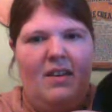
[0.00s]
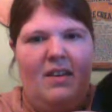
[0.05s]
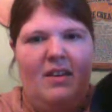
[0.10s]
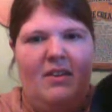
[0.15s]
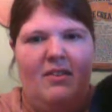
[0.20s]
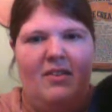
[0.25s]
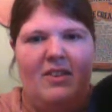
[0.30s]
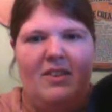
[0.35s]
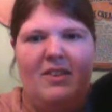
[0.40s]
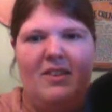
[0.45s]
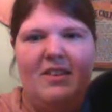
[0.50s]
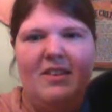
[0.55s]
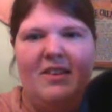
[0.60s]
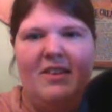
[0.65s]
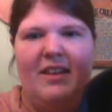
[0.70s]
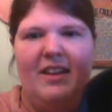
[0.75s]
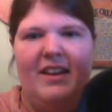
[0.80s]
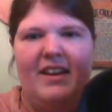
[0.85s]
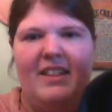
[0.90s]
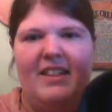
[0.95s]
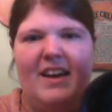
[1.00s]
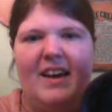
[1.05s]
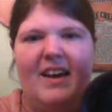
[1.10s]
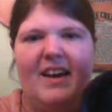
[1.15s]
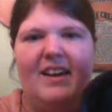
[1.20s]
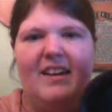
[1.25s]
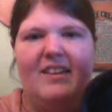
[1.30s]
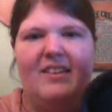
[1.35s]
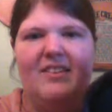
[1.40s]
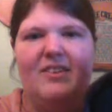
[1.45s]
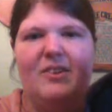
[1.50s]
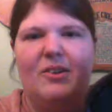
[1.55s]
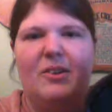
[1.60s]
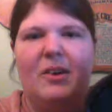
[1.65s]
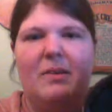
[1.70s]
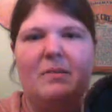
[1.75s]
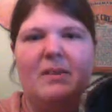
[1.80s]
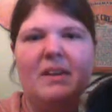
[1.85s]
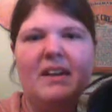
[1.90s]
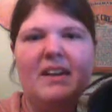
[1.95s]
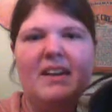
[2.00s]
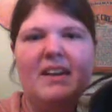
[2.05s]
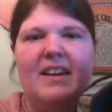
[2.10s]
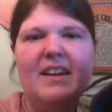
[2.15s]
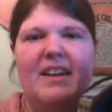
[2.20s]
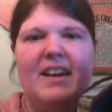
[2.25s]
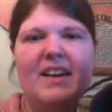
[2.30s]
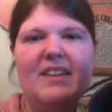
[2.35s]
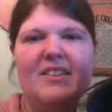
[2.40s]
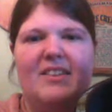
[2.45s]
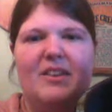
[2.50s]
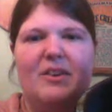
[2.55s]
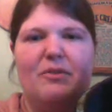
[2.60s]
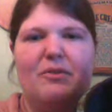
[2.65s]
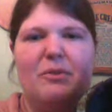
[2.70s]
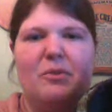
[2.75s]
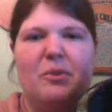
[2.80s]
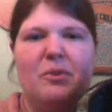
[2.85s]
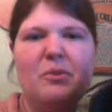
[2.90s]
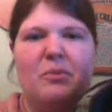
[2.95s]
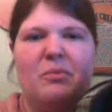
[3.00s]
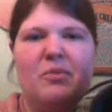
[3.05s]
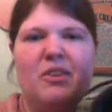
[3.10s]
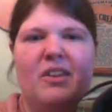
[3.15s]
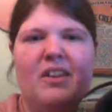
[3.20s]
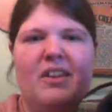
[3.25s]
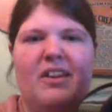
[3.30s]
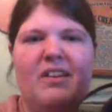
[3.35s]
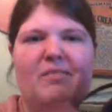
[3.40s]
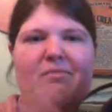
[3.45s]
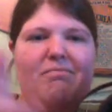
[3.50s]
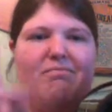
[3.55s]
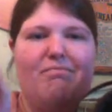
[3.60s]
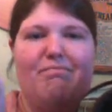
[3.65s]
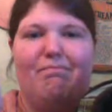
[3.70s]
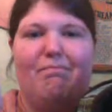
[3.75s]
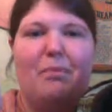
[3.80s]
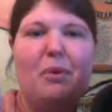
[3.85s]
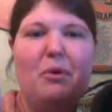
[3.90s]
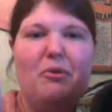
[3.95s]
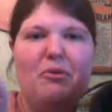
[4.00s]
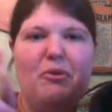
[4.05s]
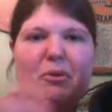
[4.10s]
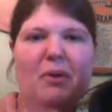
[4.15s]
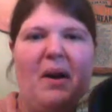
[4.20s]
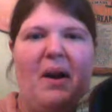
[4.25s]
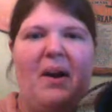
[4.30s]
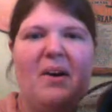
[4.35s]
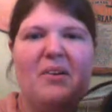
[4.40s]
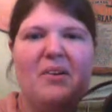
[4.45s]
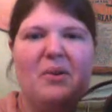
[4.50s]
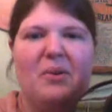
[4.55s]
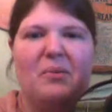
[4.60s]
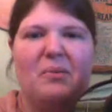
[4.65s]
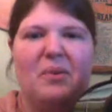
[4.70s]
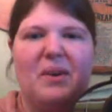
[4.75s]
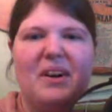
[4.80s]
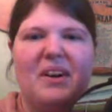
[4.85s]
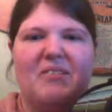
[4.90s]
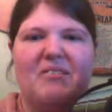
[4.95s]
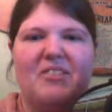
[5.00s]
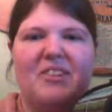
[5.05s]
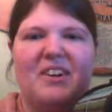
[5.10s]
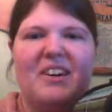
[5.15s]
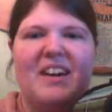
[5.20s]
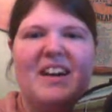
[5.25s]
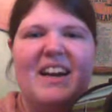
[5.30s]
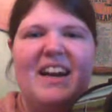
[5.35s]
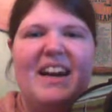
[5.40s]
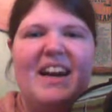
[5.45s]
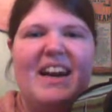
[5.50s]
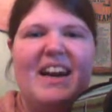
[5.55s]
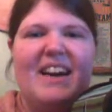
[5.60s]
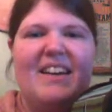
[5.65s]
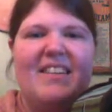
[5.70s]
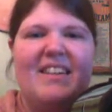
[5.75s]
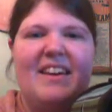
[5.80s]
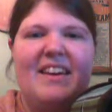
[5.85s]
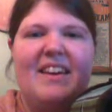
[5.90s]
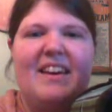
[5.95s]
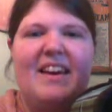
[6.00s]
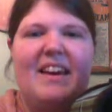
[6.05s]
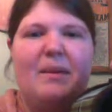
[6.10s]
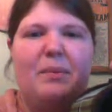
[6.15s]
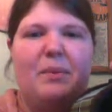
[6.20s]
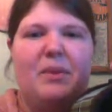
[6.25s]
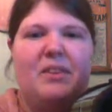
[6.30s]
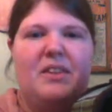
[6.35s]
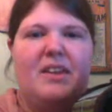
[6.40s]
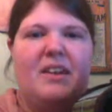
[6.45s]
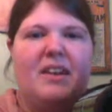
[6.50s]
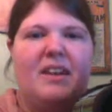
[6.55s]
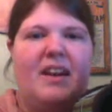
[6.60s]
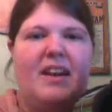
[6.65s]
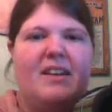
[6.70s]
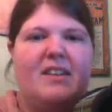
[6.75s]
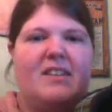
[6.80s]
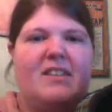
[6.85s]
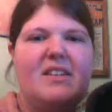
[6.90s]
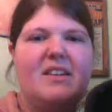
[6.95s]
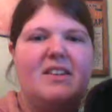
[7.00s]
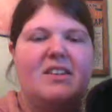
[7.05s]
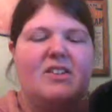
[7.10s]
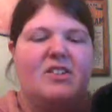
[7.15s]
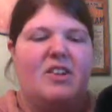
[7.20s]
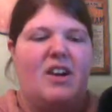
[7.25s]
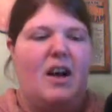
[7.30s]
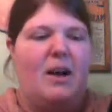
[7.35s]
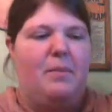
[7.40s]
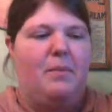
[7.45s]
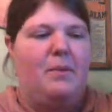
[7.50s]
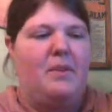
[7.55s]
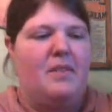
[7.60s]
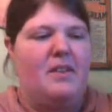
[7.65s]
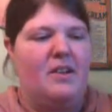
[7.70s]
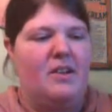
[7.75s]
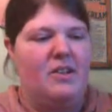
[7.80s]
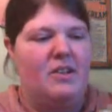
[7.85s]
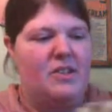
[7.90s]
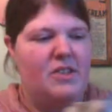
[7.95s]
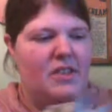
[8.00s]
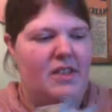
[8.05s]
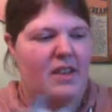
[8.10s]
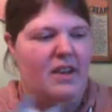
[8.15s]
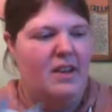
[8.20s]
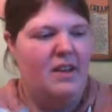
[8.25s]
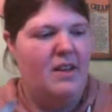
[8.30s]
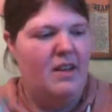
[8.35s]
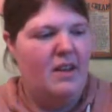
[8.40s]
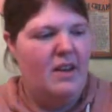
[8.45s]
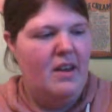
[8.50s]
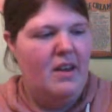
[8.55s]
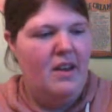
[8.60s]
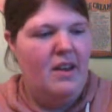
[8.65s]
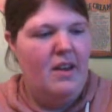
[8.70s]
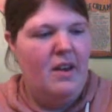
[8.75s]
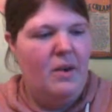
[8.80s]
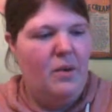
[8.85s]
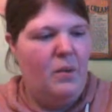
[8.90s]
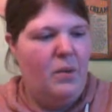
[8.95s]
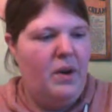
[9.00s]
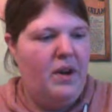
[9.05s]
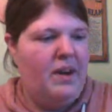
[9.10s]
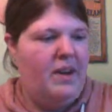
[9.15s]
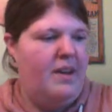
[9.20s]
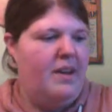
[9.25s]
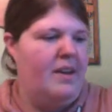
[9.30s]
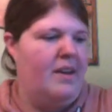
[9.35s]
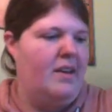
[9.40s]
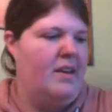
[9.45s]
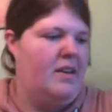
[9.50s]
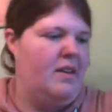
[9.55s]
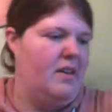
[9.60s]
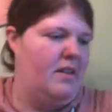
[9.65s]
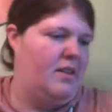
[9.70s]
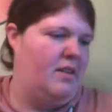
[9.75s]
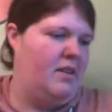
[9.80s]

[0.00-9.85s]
he fits in there like that. So I mean, he has enough room to like move around or whatever. And then I put the elastic strap in there so that when uh